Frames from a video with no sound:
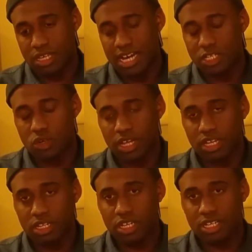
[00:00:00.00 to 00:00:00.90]

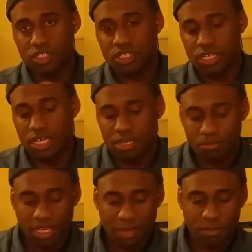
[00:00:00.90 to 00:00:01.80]
hydraulic clutch
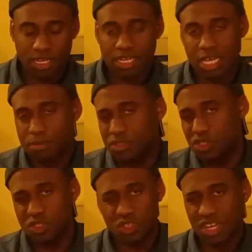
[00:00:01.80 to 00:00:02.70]
can be accomplished.
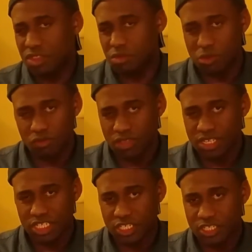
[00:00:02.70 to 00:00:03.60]
Usually you have to remove the
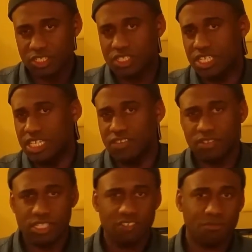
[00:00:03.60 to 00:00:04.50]
interior seat, give
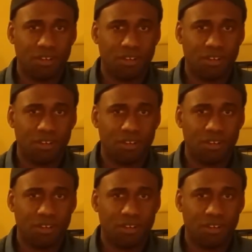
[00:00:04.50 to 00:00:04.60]
yourself